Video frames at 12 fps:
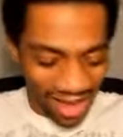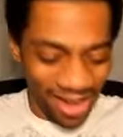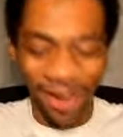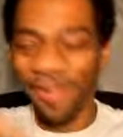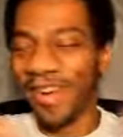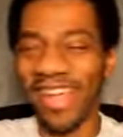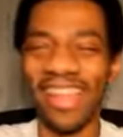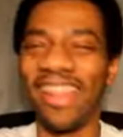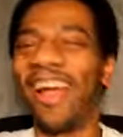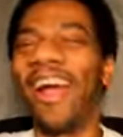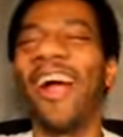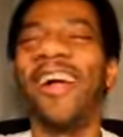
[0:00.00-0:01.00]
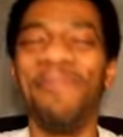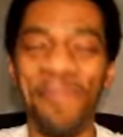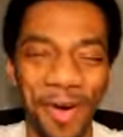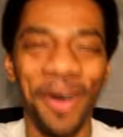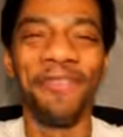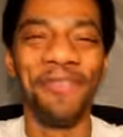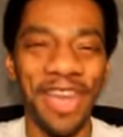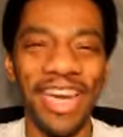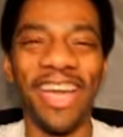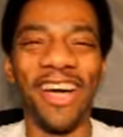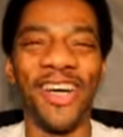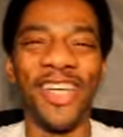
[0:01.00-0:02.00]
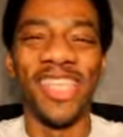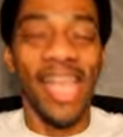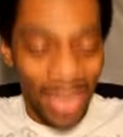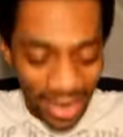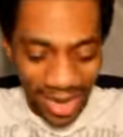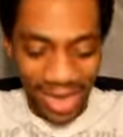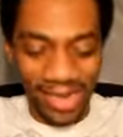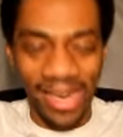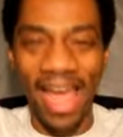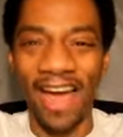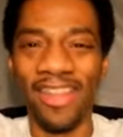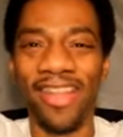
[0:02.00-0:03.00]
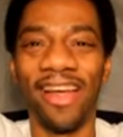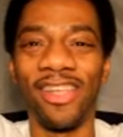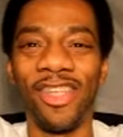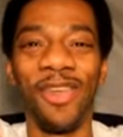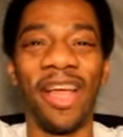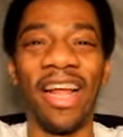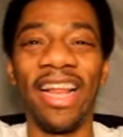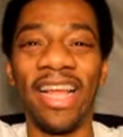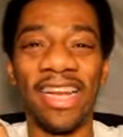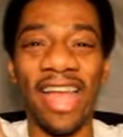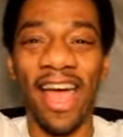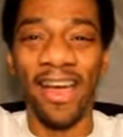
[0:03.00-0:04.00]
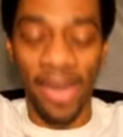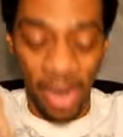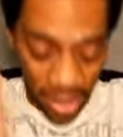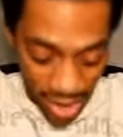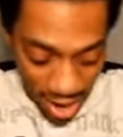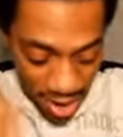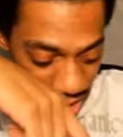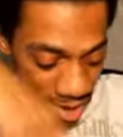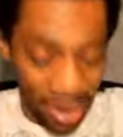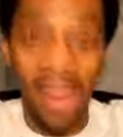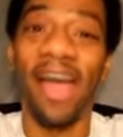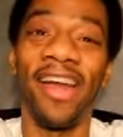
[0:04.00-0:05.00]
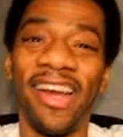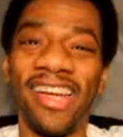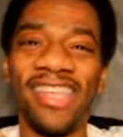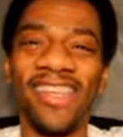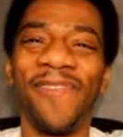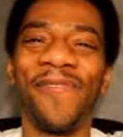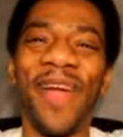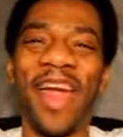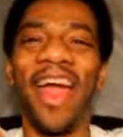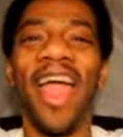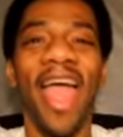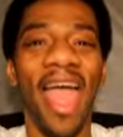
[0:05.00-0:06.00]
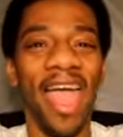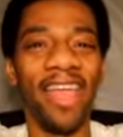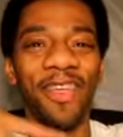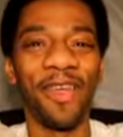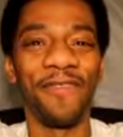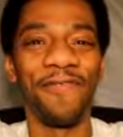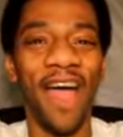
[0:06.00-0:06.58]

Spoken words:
And don't forget, there are more videos linked down there. So you can click down here somewhere, and you can